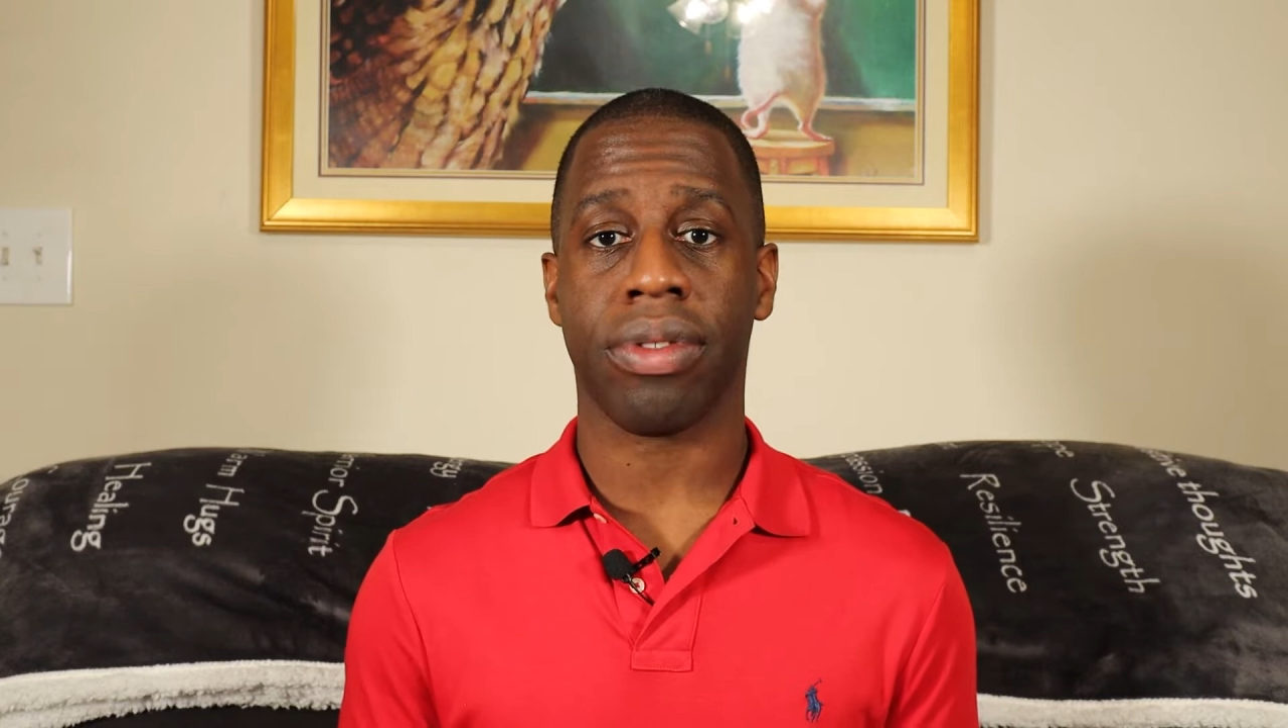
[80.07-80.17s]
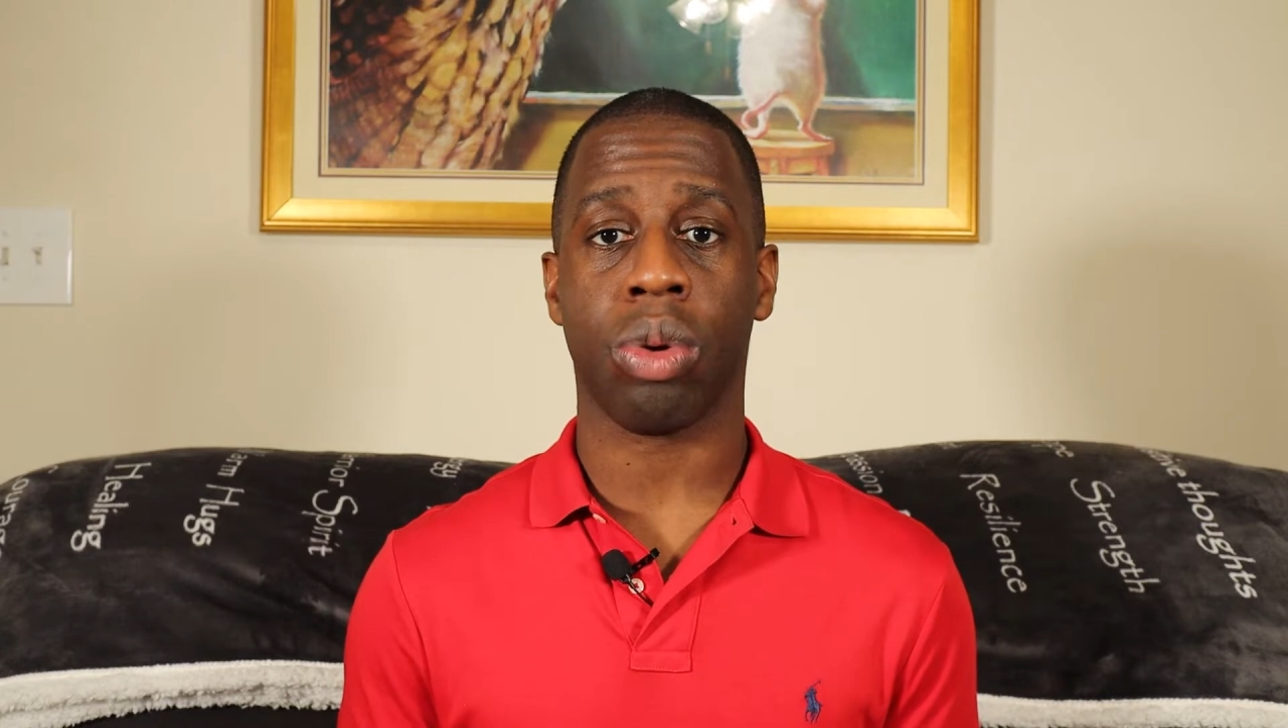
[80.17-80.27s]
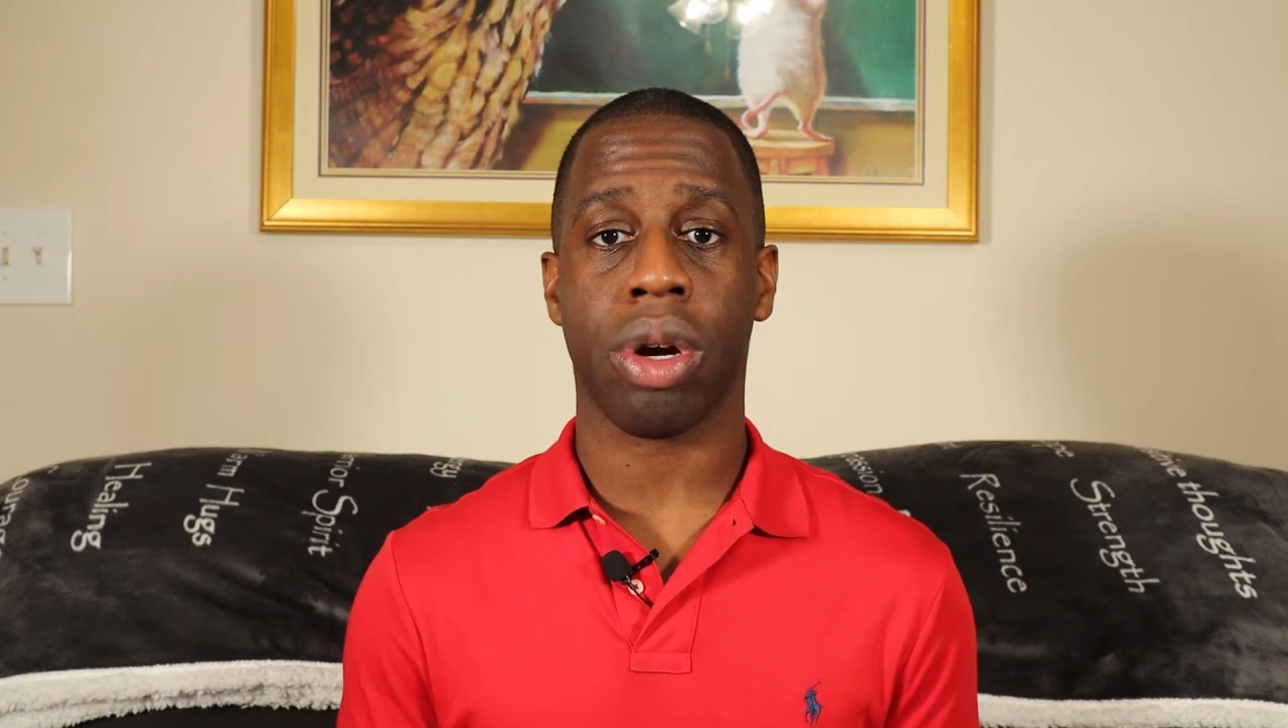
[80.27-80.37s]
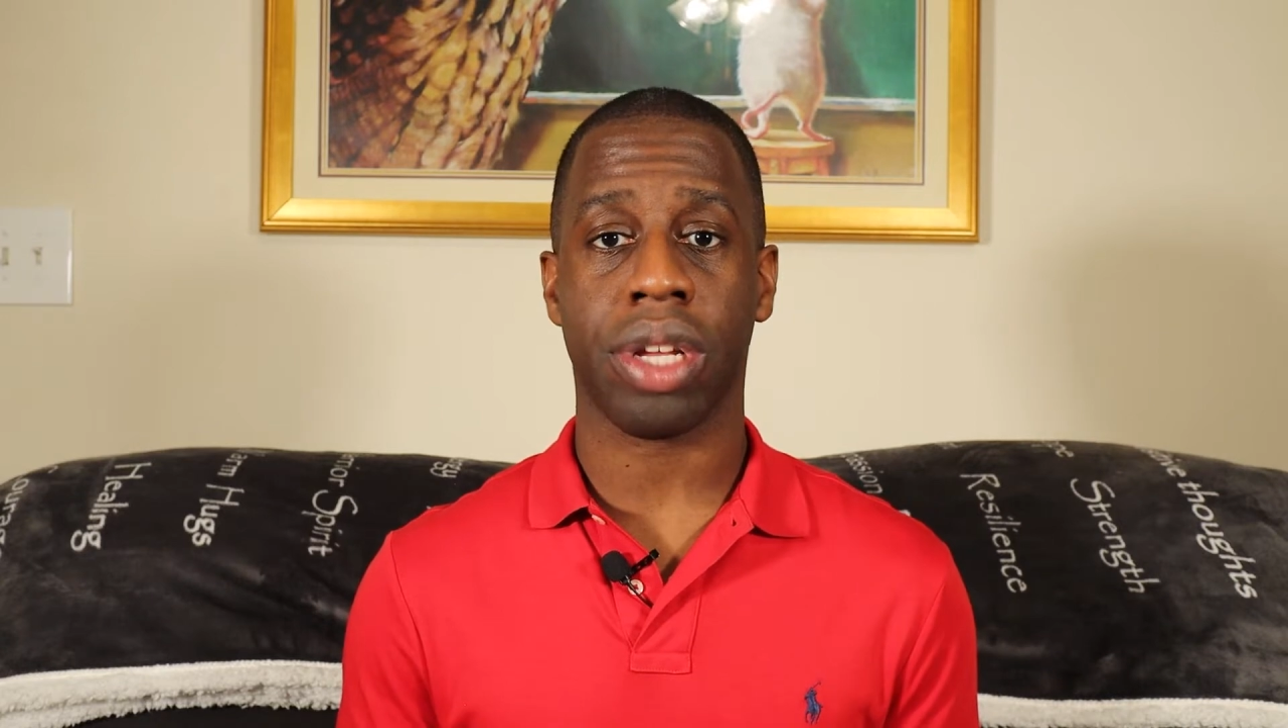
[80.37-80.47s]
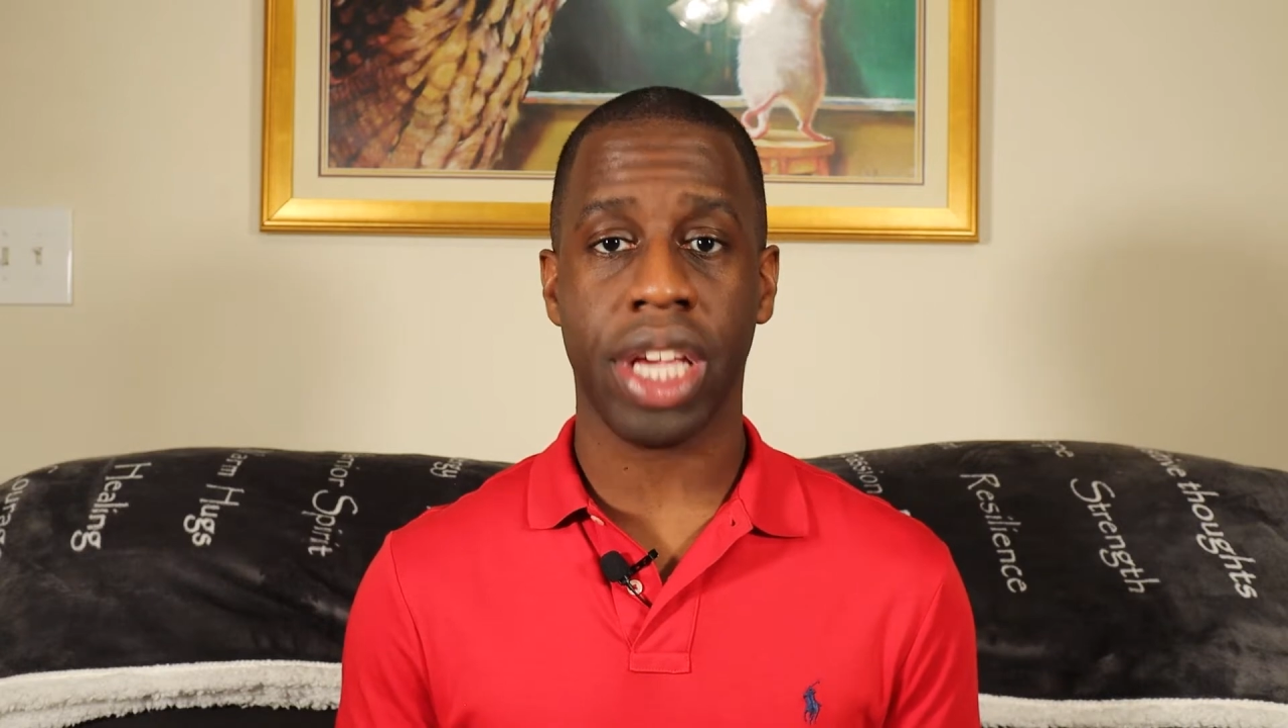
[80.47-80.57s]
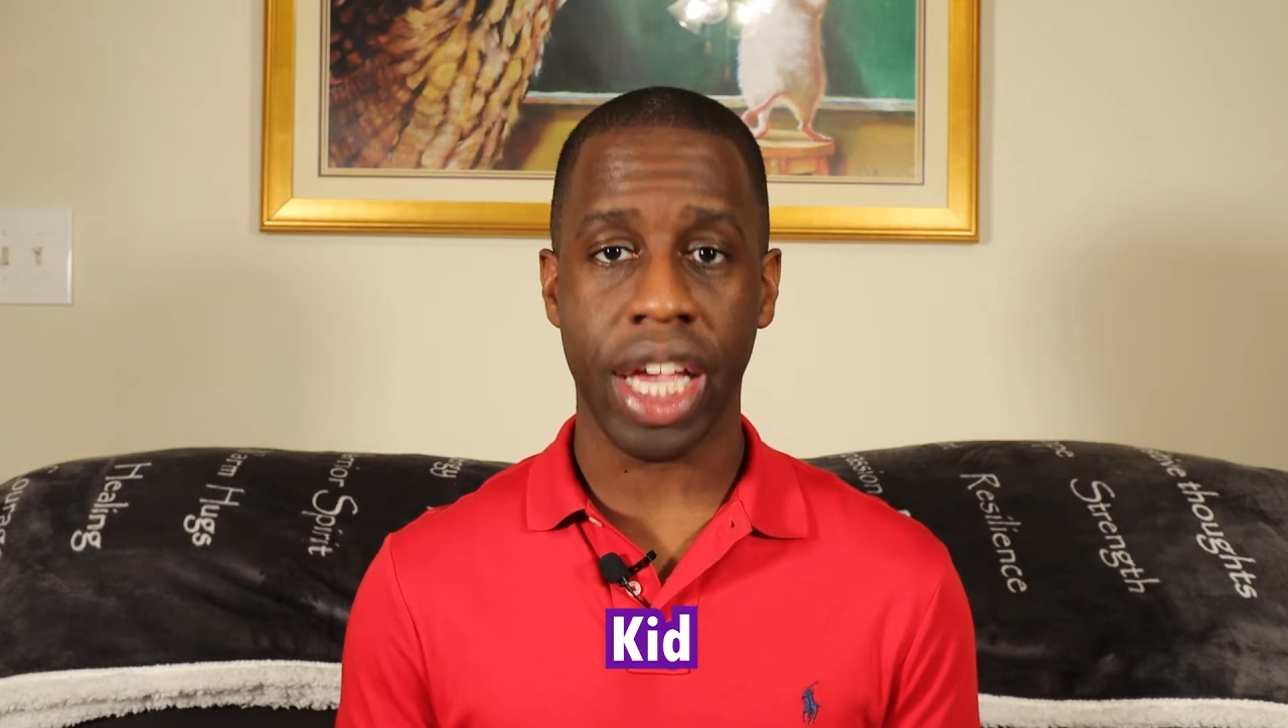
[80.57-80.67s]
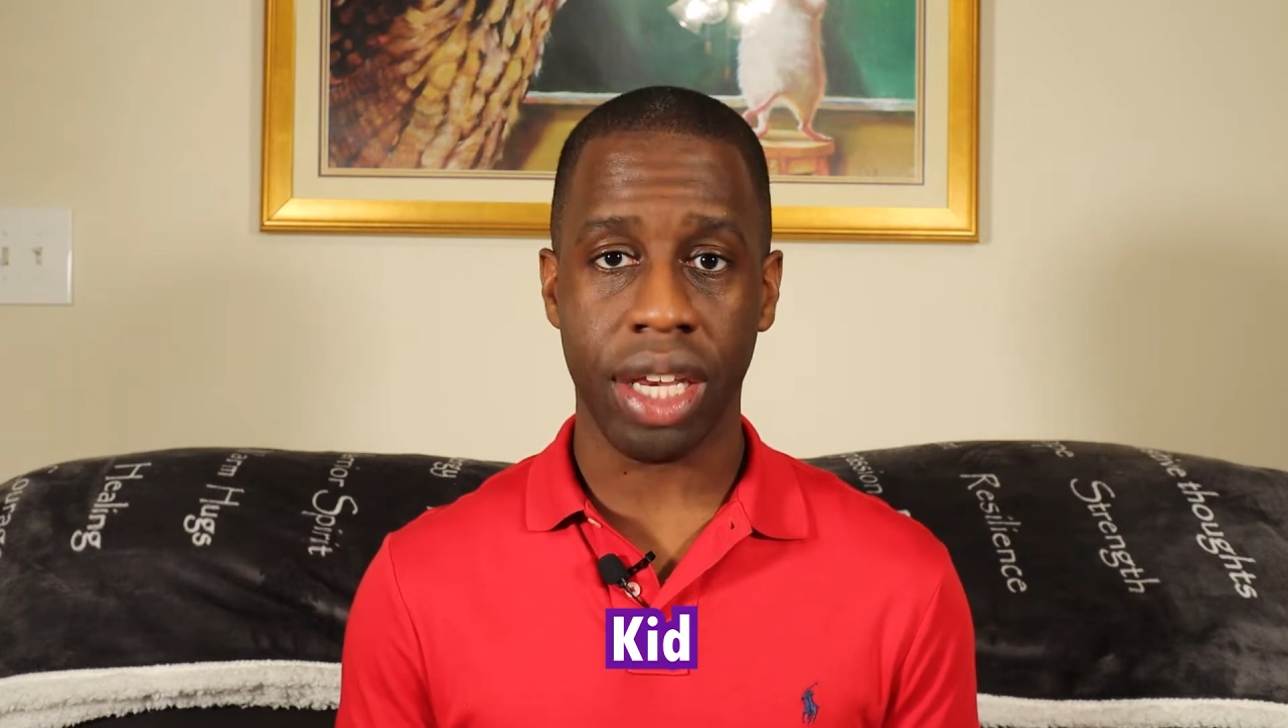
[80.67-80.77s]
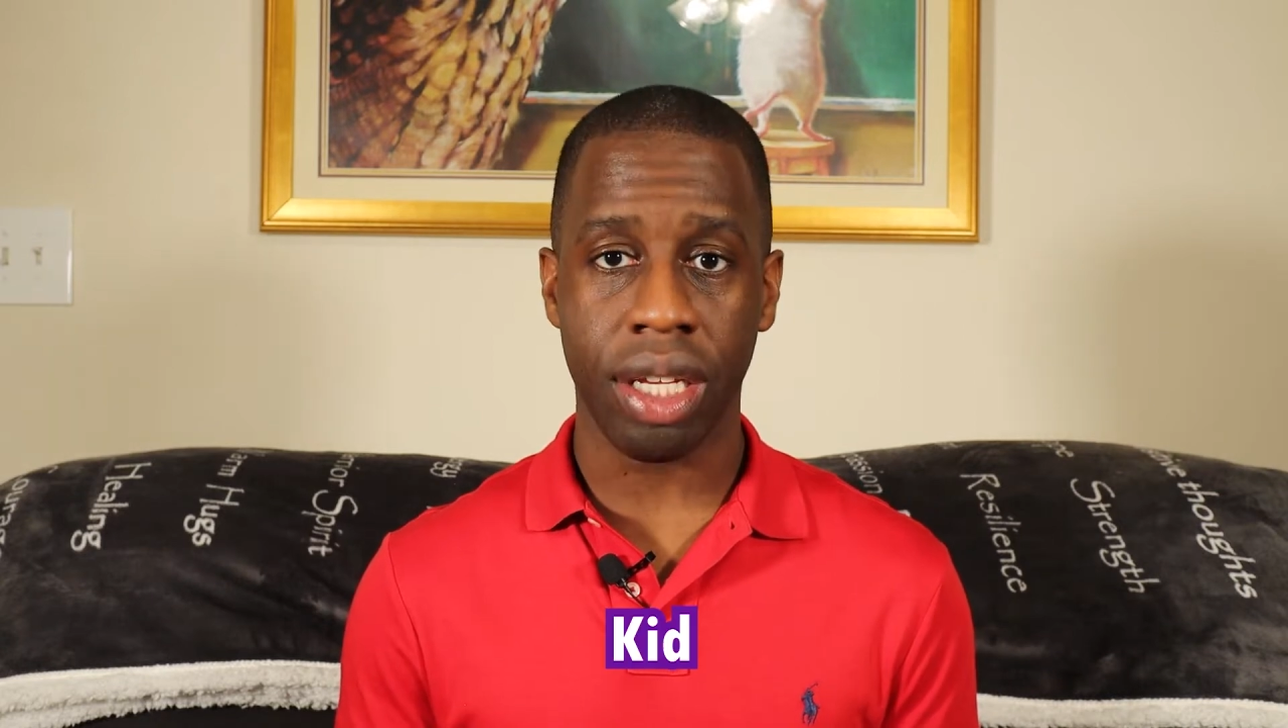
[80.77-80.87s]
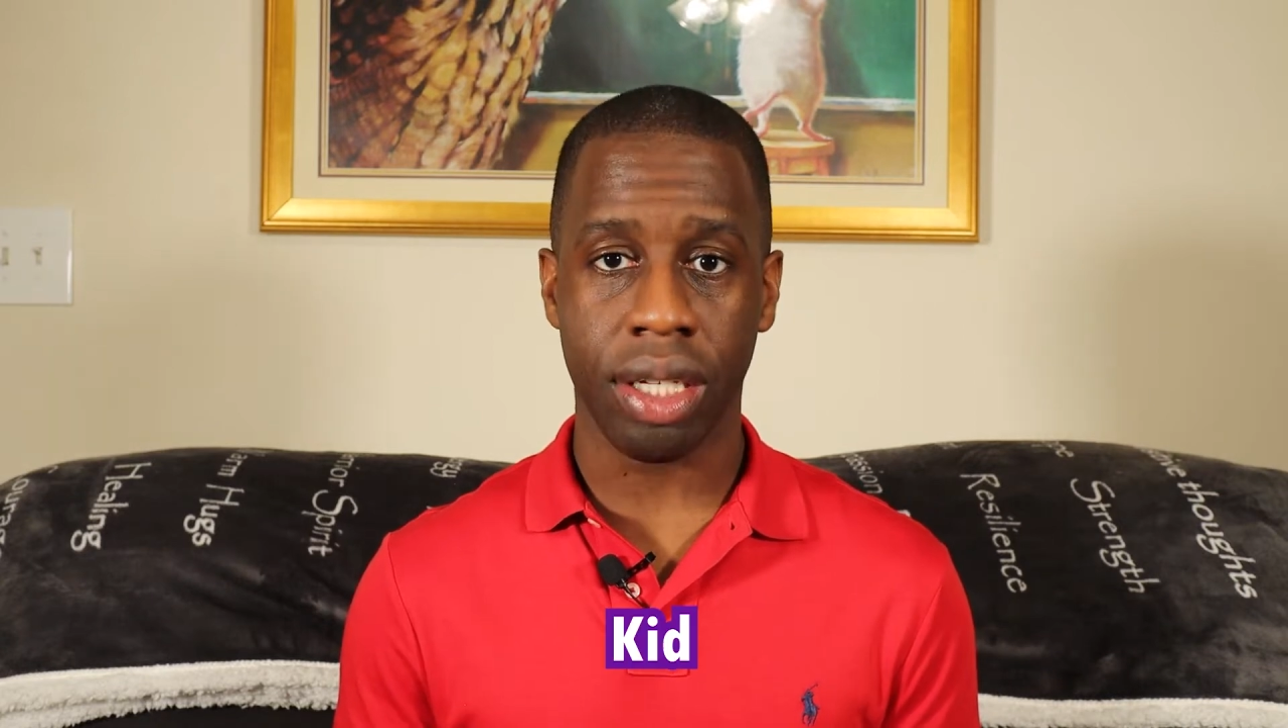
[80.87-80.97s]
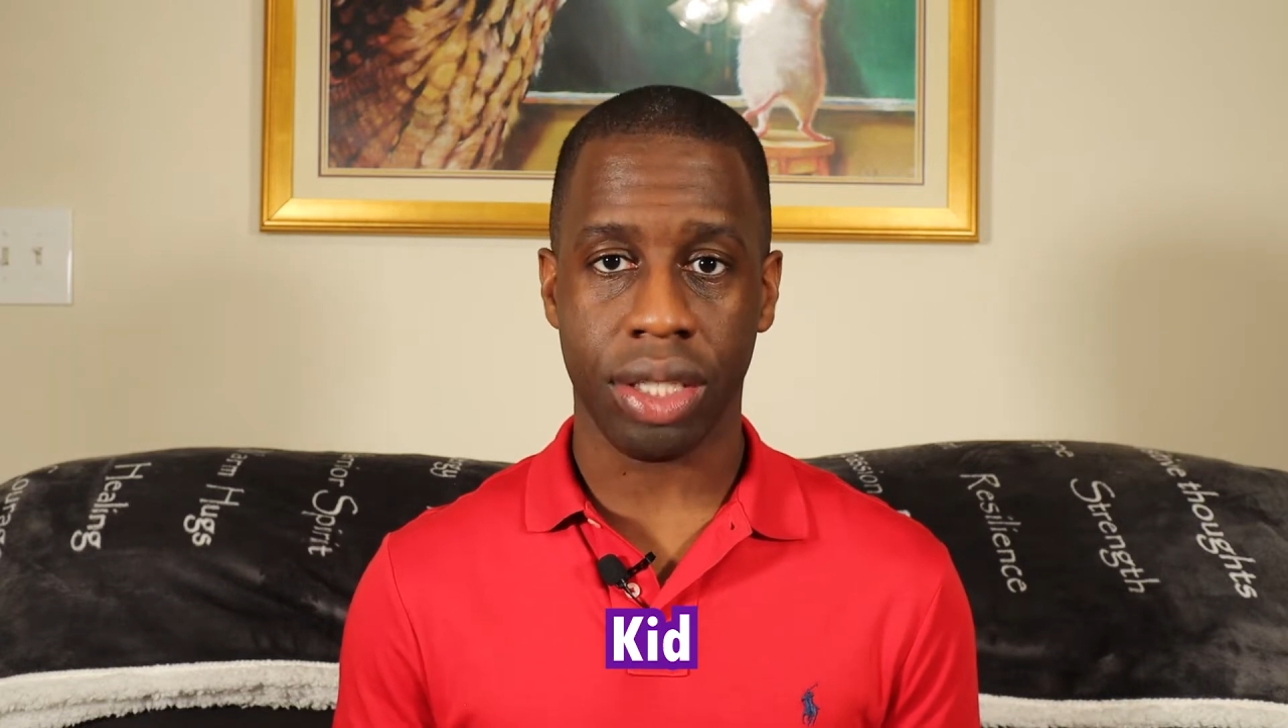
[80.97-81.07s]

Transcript: the word kid,